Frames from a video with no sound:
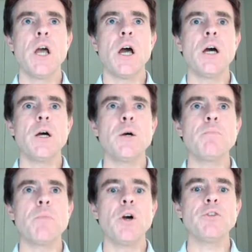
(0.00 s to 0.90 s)

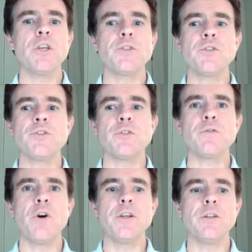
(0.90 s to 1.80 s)
Okay, so this is a
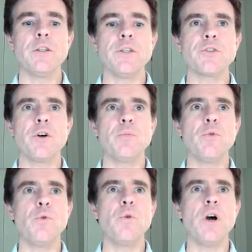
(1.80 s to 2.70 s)
final
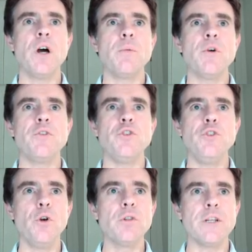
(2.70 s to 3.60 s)
example of a
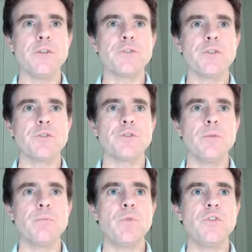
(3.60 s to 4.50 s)
nonlinear
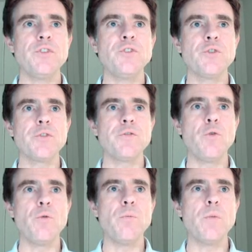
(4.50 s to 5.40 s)
system. This is of the
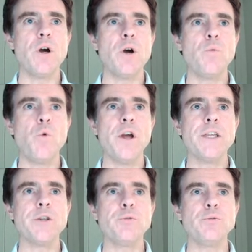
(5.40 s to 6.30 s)
form y
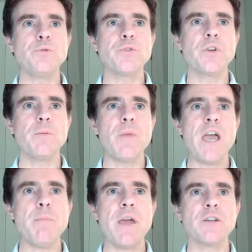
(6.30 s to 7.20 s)
equals
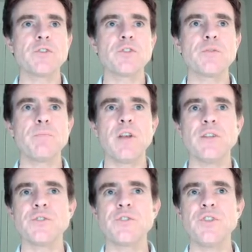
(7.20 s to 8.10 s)
mx
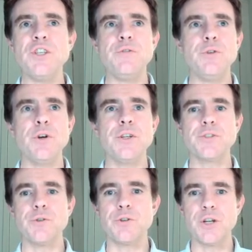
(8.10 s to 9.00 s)
plus c, if you like,
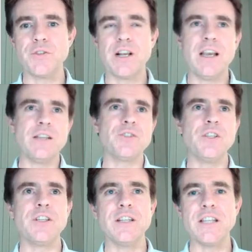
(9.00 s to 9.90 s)
so kind of a
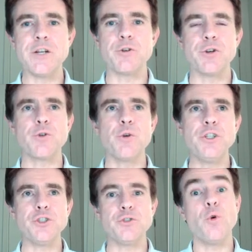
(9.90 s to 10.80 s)
classic linear
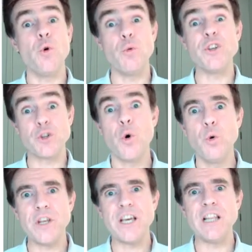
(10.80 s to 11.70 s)
equation, or we'd
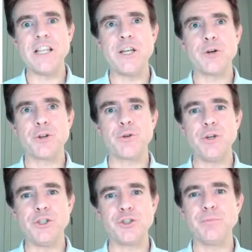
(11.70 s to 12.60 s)
call it a linear
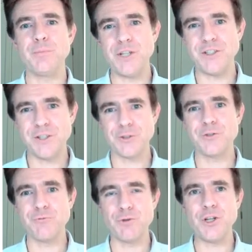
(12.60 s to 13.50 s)
equation, but it
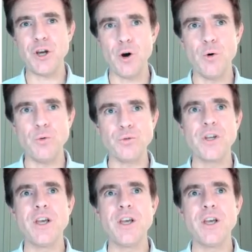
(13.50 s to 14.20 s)
doesn't really hold